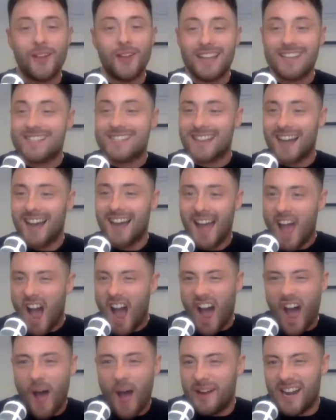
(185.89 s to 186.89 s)
Let's start.
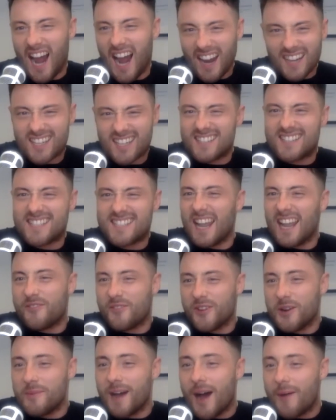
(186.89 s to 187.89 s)
I mean, I could tell
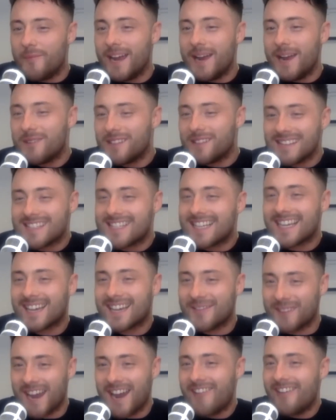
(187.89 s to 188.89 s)
everyone about me, but they're sick
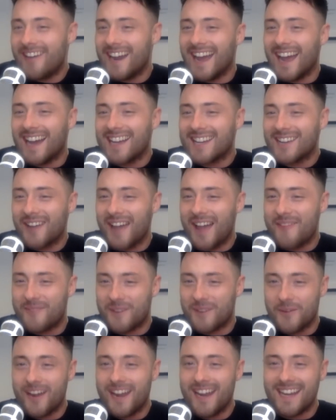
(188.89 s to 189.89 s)
of hearing it. I do it every
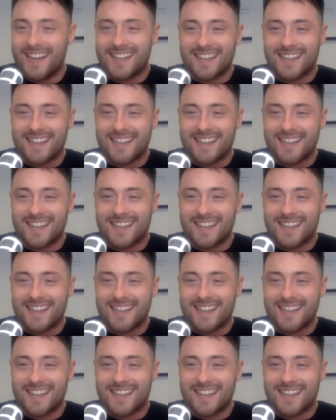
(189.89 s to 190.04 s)
week.